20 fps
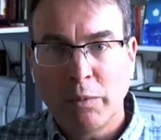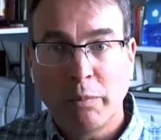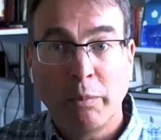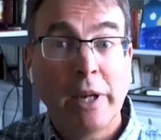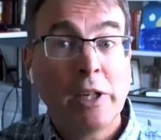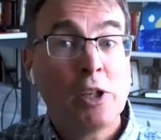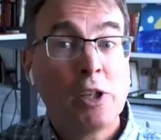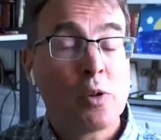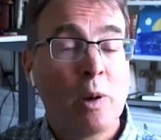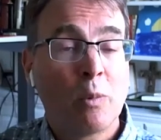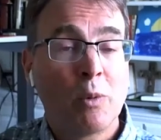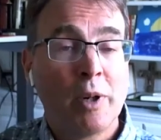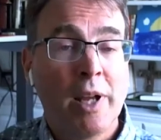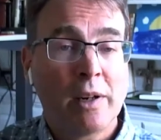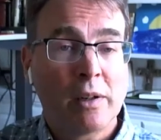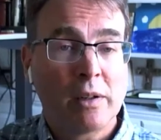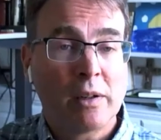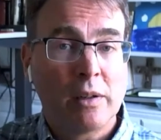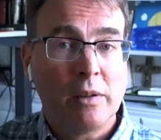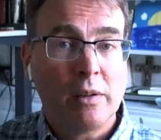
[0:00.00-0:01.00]
making sure that
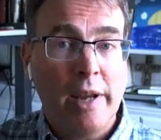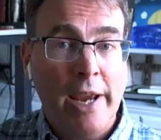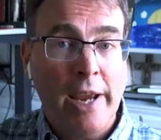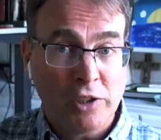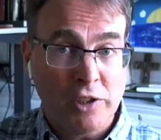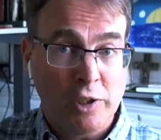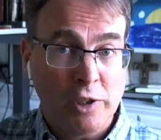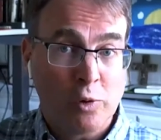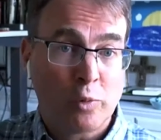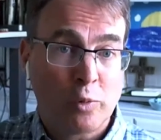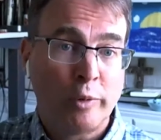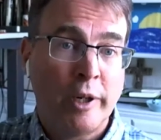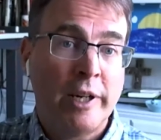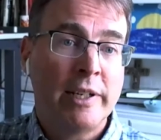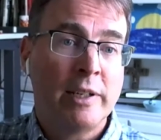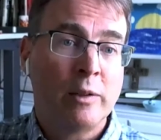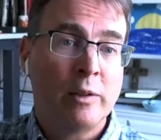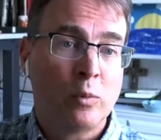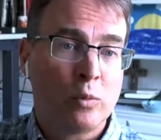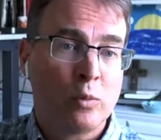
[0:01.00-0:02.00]
we're not actually
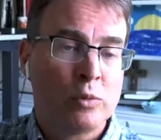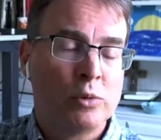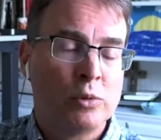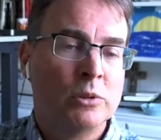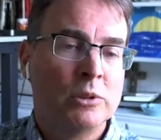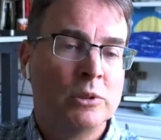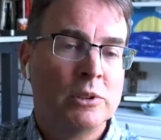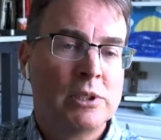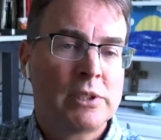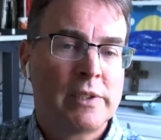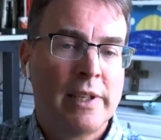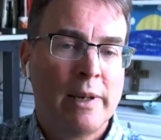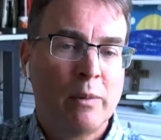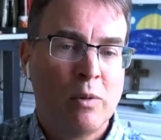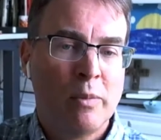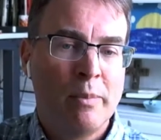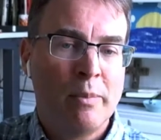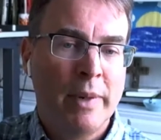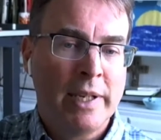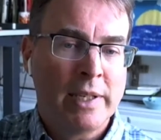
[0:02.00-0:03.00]
creating rules
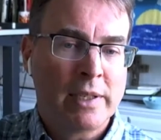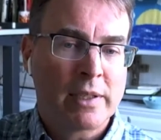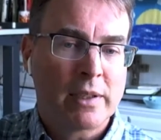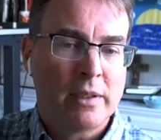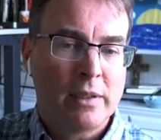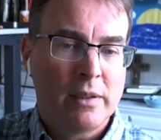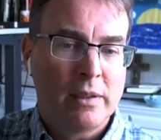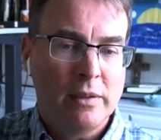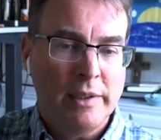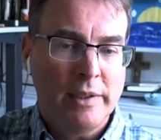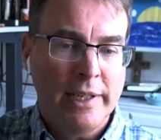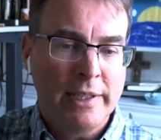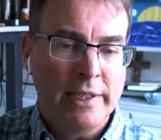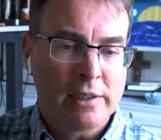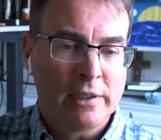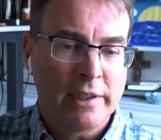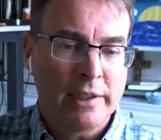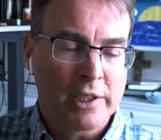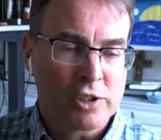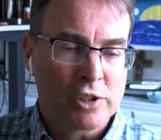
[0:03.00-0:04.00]
that will make
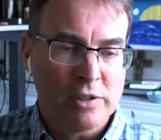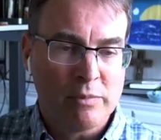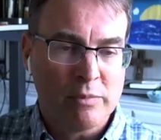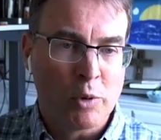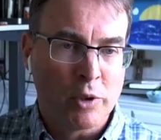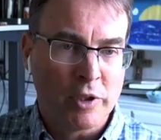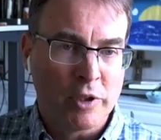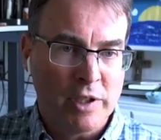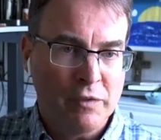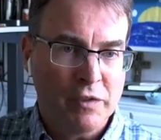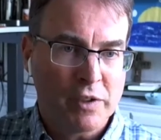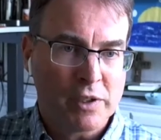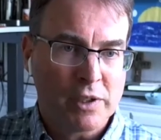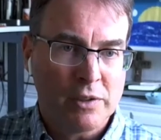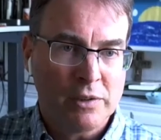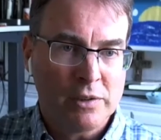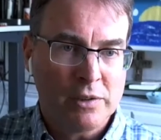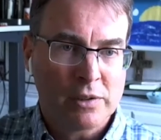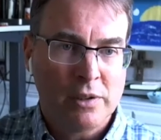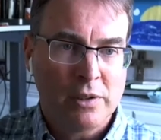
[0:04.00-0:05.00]
data collection more
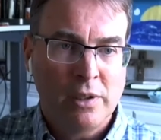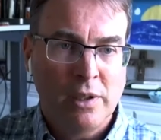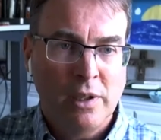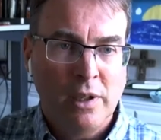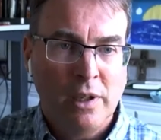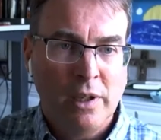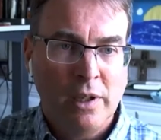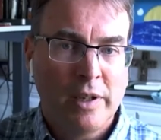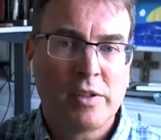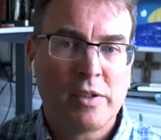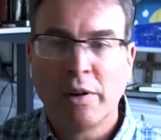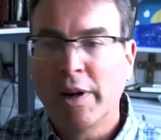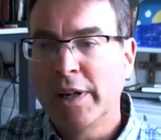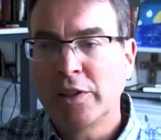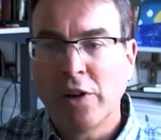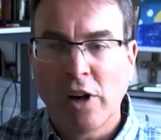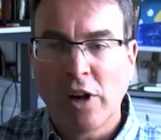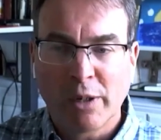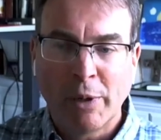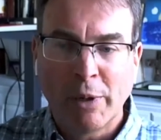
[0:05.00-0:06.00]
difficult. And
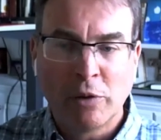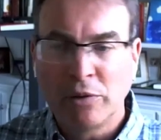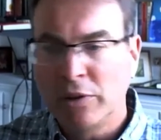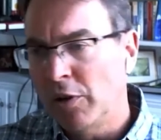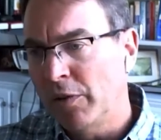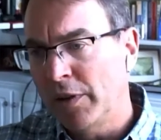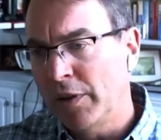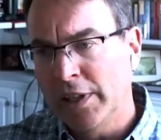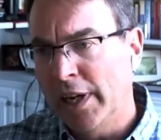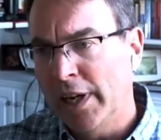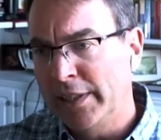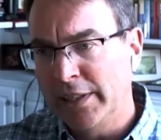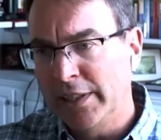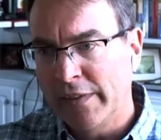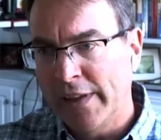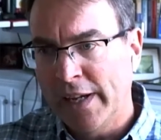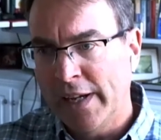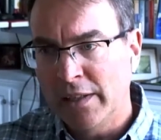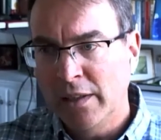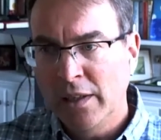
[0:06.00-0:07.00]
so I talk about you know the
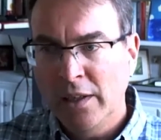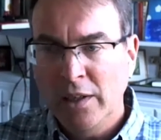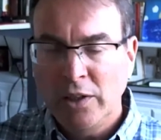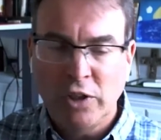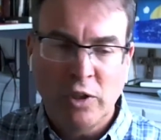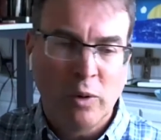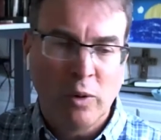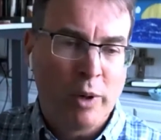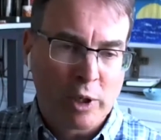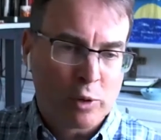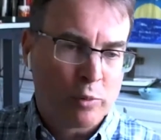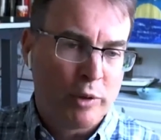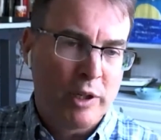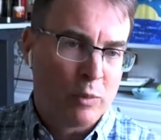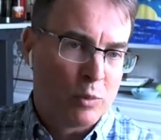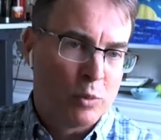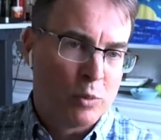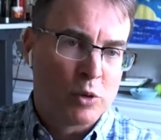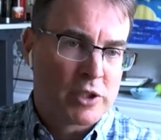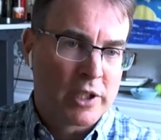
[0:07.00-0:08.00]
idea that you don't want to
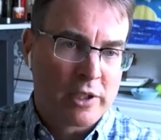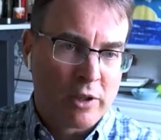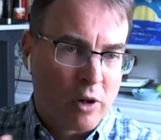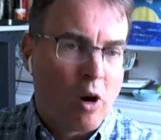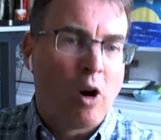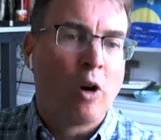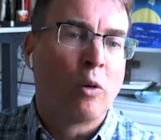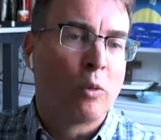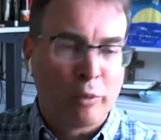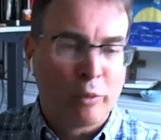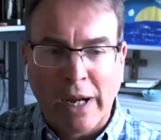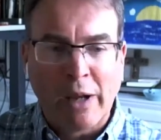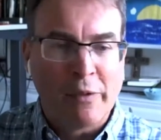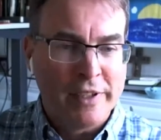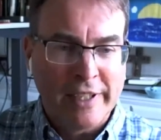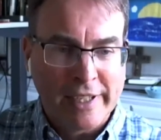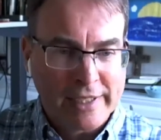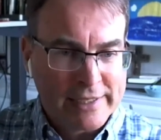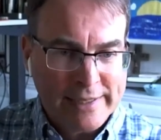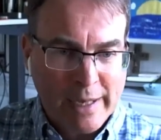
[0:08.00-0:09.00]
create rules that are all
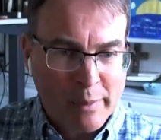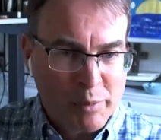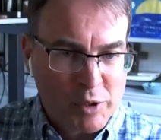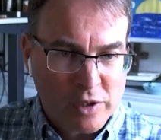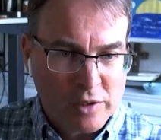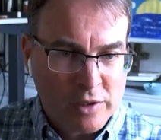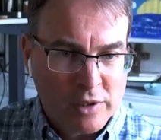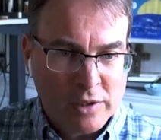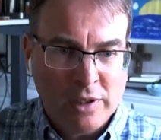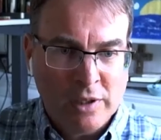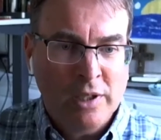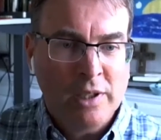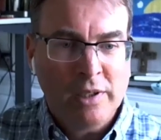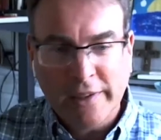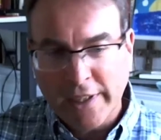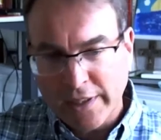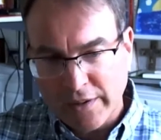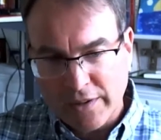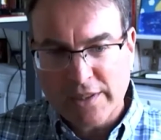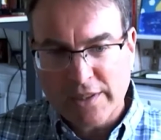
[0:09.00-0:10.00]
around the exception.
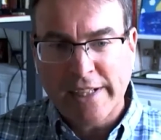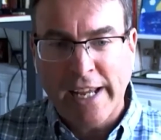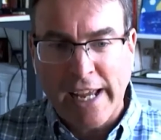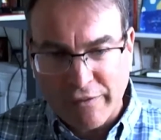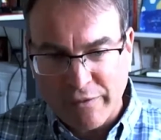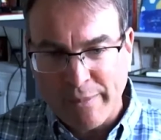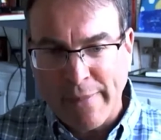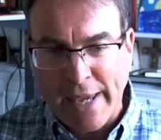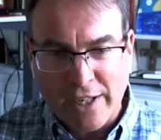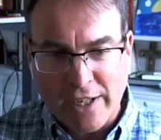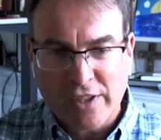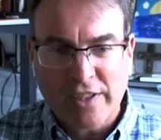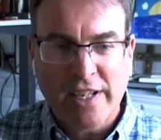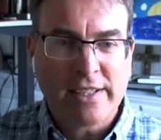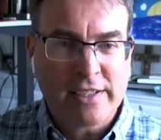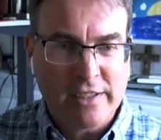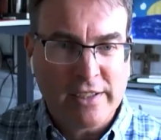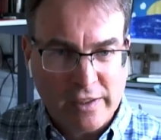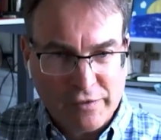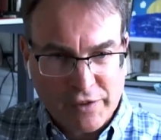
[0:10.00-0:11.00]
Let staff
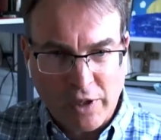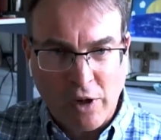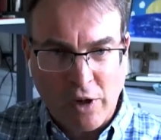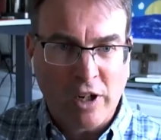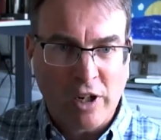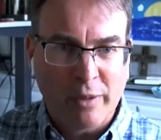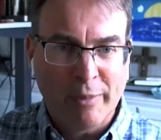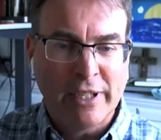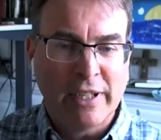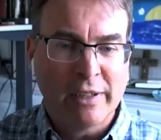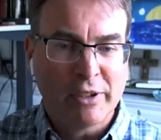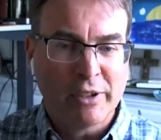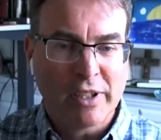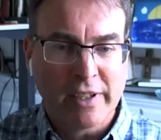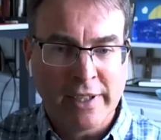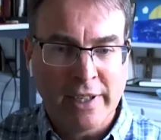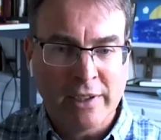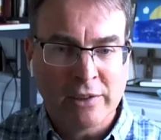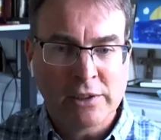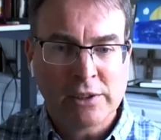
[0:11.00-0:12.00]
manage that stuff and automate
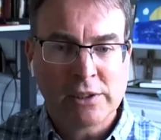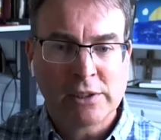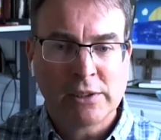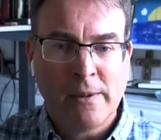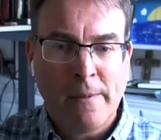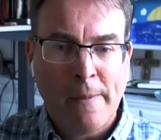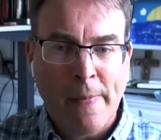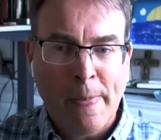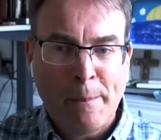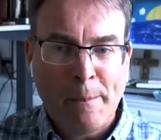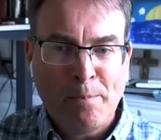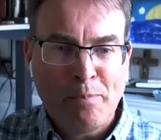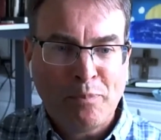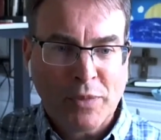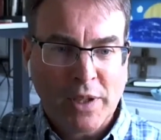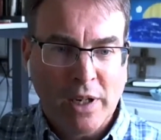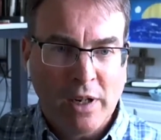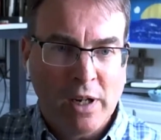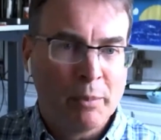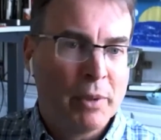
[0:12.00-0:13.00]
everything else
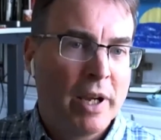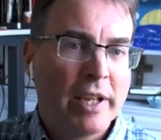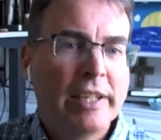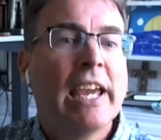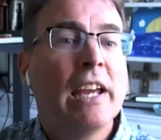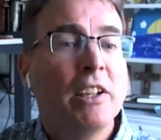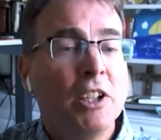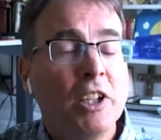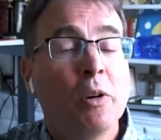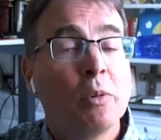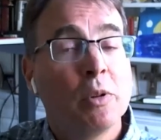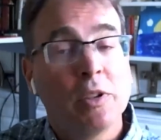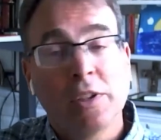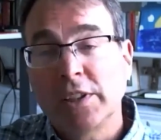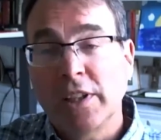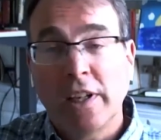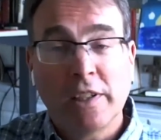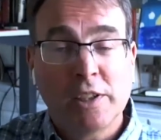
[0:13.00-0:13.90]
um, again, you know,